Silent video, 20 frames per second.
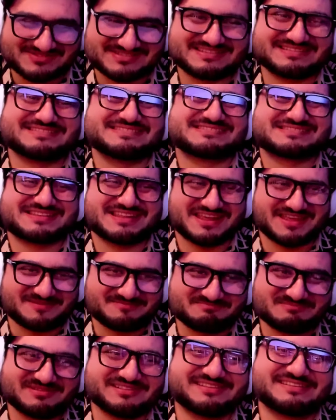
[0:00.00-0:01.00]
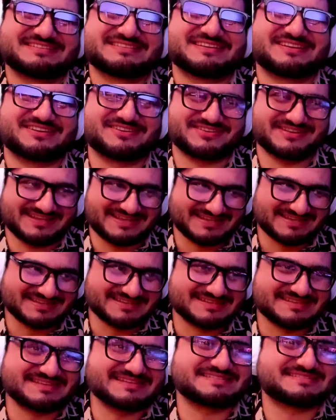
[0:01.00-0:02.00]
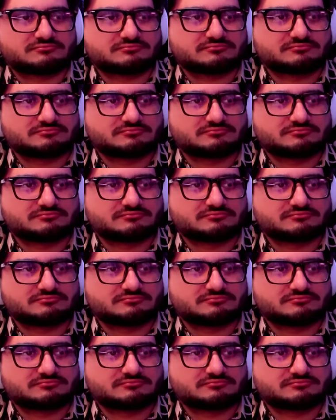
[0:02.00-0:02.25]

gonna say military idiot. A new